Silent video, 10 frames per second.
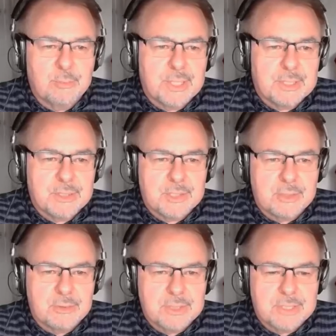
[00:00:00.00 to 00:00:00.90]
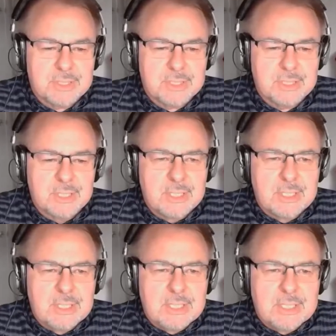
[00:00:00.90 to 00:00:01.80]
to them about their charity sector,
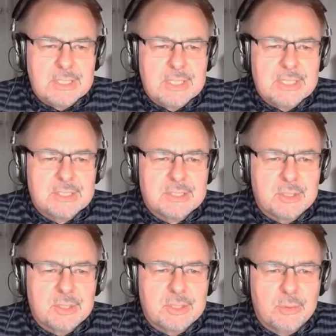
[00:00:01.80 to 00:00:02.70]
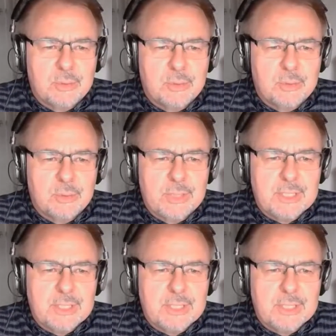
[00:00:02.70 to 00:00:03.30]
it's nowhere